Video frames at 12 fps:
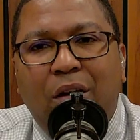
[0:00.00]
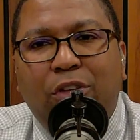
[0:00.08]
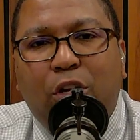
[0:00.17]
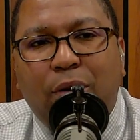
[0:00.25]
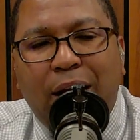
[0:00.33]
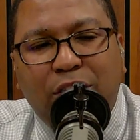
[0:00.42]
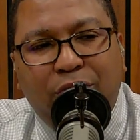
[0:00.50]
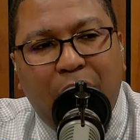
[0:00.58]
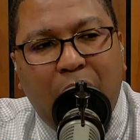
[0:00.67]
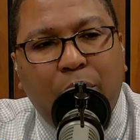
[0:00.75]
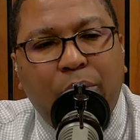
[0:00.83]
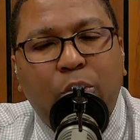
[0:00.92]
of the Christ
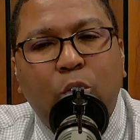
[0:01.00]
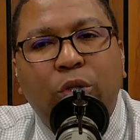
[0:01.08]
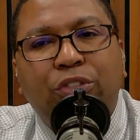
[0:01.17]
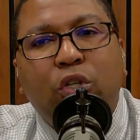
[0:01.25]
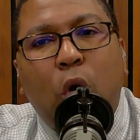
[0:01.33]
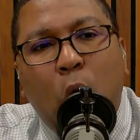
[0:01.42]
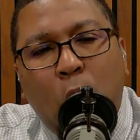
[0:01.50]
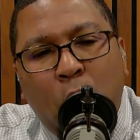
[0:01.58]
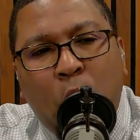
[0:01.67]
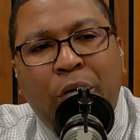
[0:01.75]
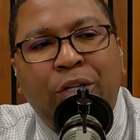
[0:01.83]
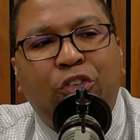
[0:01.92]
follower who is
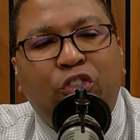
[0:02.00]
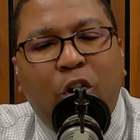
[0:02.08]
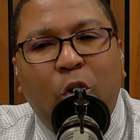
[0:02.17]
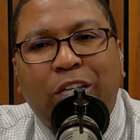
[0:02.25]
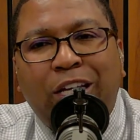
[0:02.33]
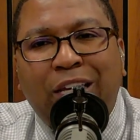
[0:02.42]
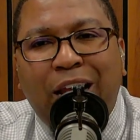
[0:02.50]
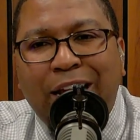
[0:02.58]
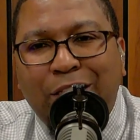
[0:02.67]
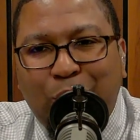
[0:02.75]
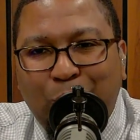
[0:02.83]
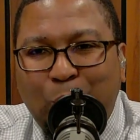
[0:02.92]
on salt and
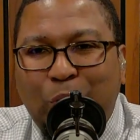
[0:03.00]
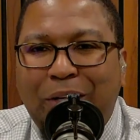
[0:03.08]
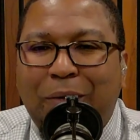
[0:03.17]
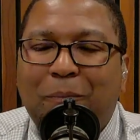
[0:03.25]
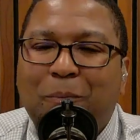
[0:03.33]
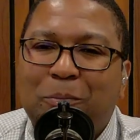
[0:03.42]
light duty.